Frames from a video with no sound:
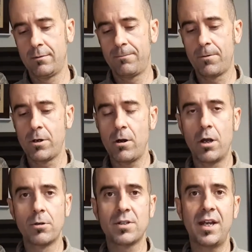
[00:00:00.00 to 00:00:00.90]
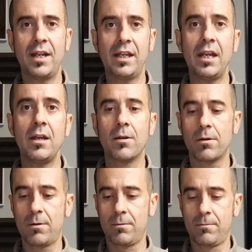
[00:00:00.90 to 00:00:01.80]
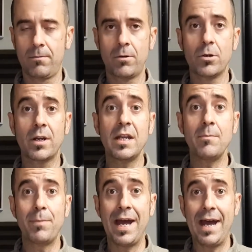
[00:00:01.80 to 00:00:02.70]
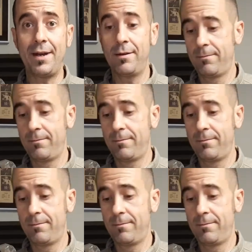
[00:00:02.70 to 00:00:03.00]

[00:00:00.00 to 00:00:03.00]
for your under tank heater or your heat pad.